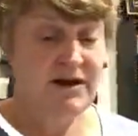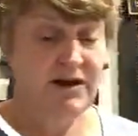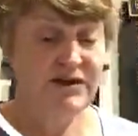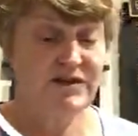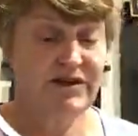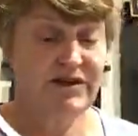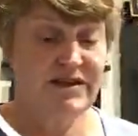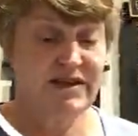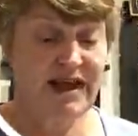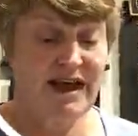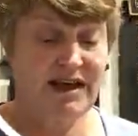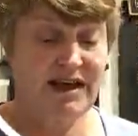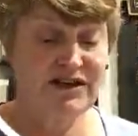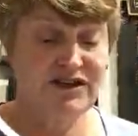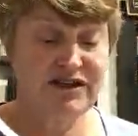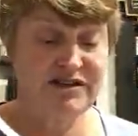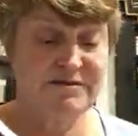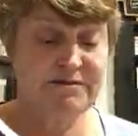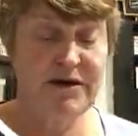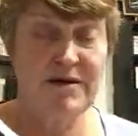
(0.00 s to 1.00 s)
So that,
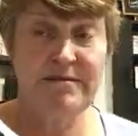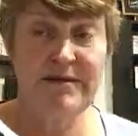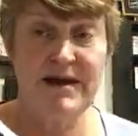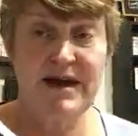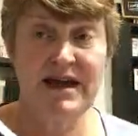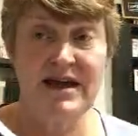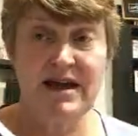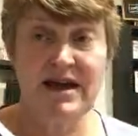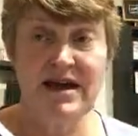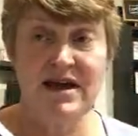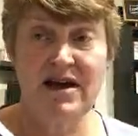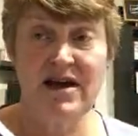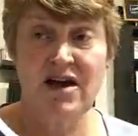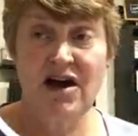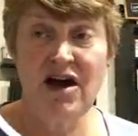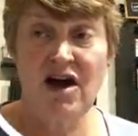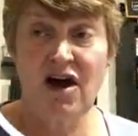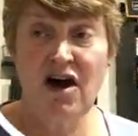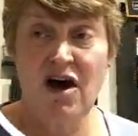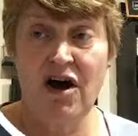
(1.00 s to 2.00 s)
just by making
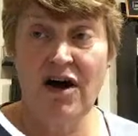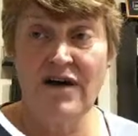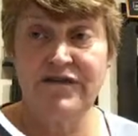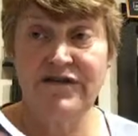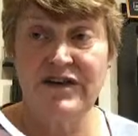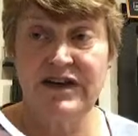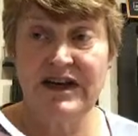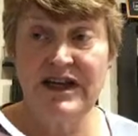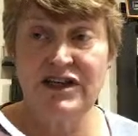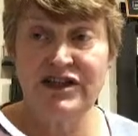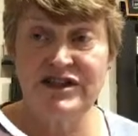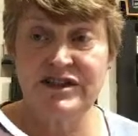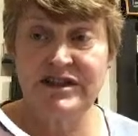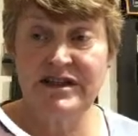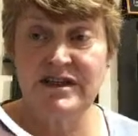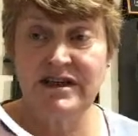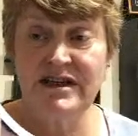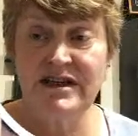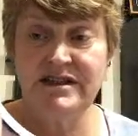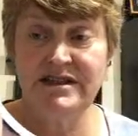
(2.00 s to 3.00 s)
½ an inch
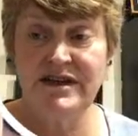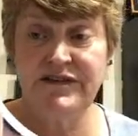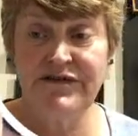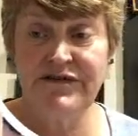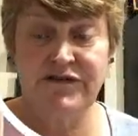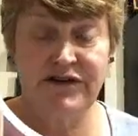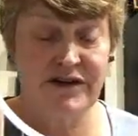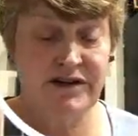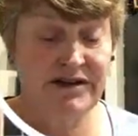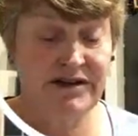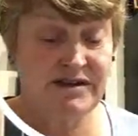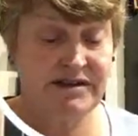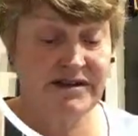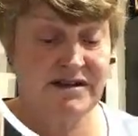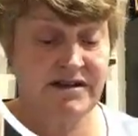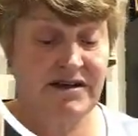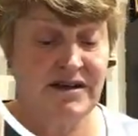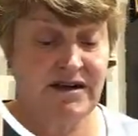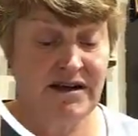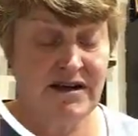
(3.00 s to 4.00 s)

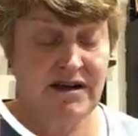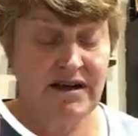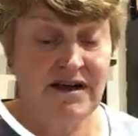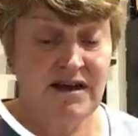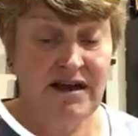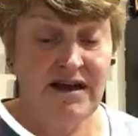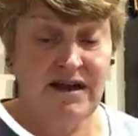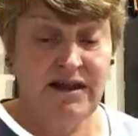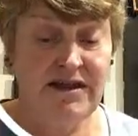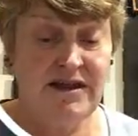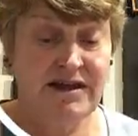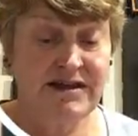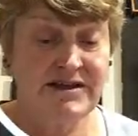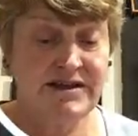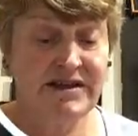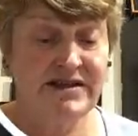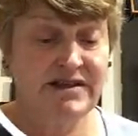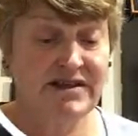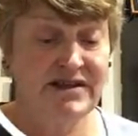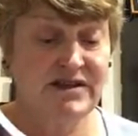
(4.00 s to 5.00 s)
difference, this
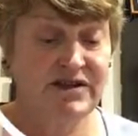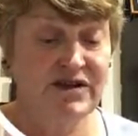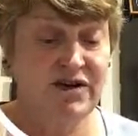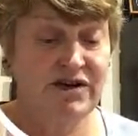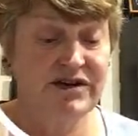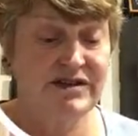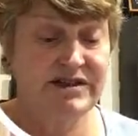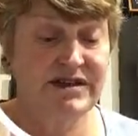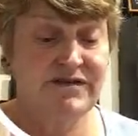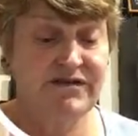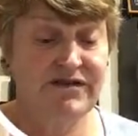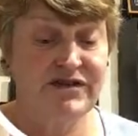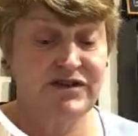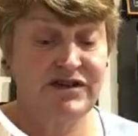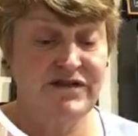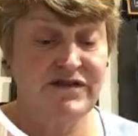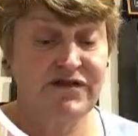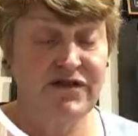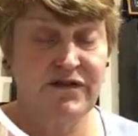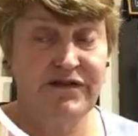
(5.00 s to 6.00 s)
is the size
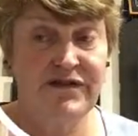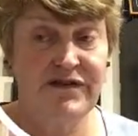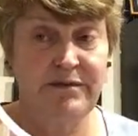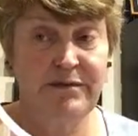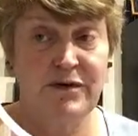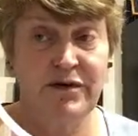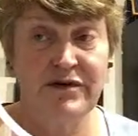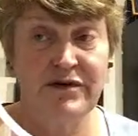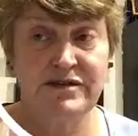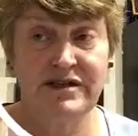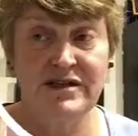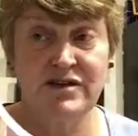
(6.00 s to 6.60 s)
difference you've got for the box.